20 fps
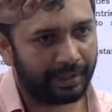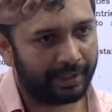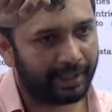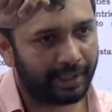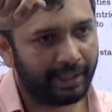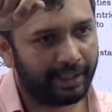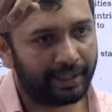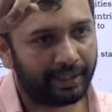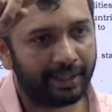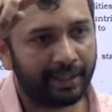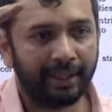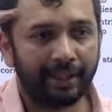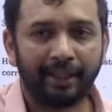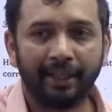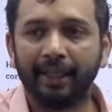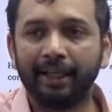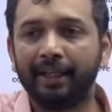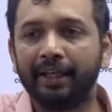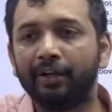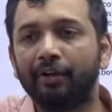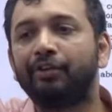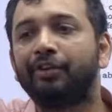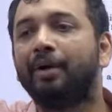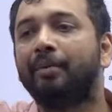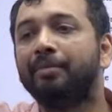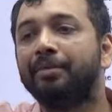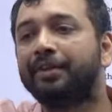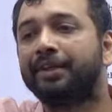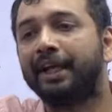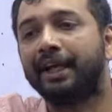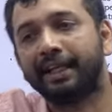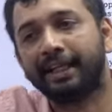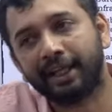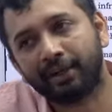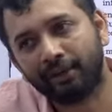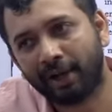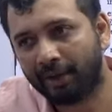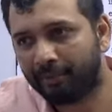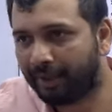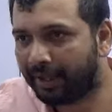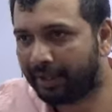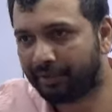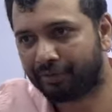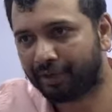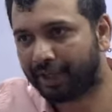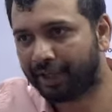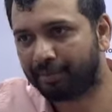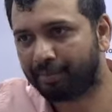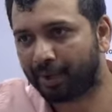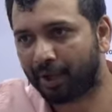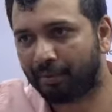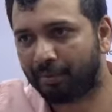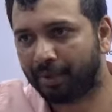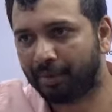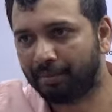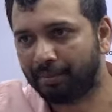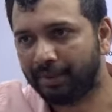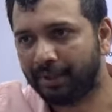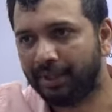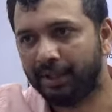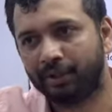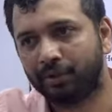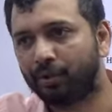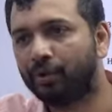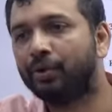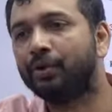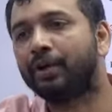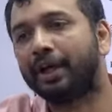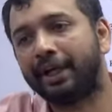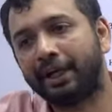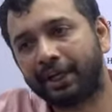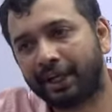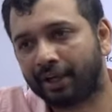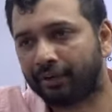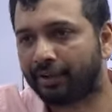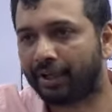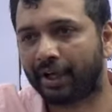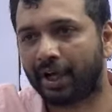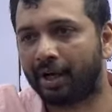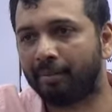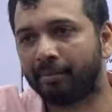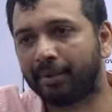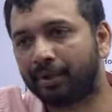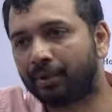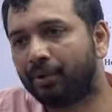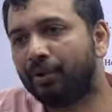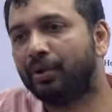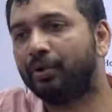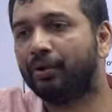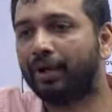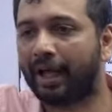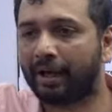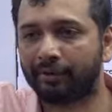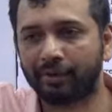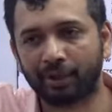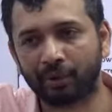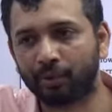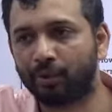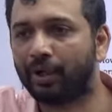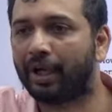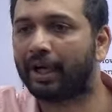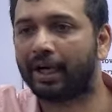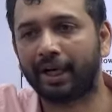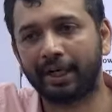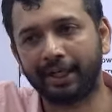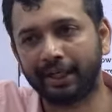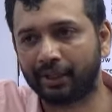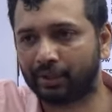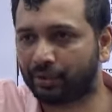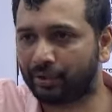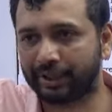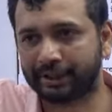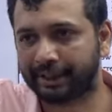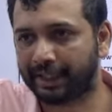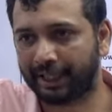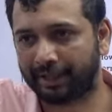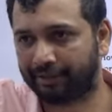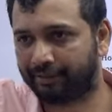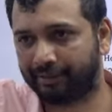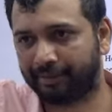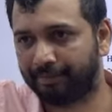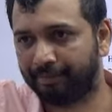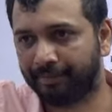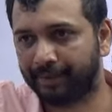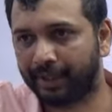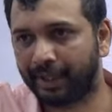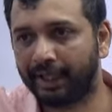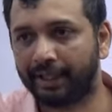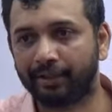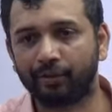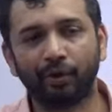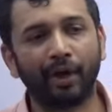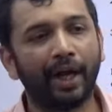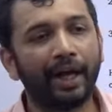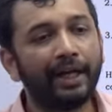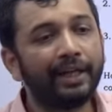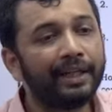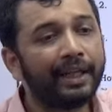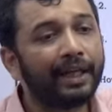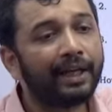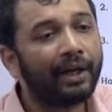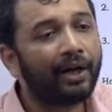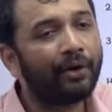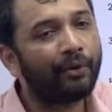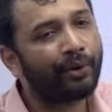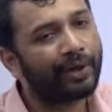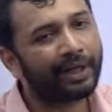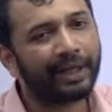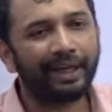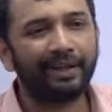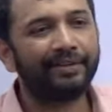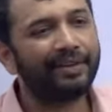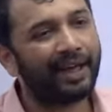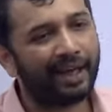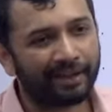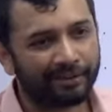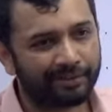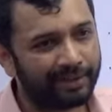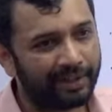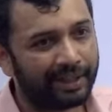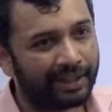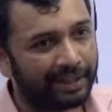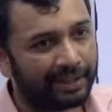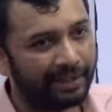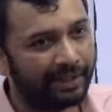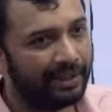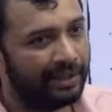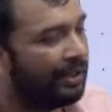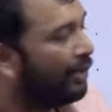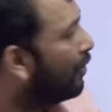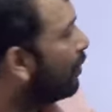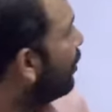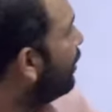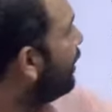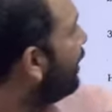right? Then you know some state there will have a different problem. So you cannot have the common rule, you will have the rule according to the states, right? So and they work as the axillary. So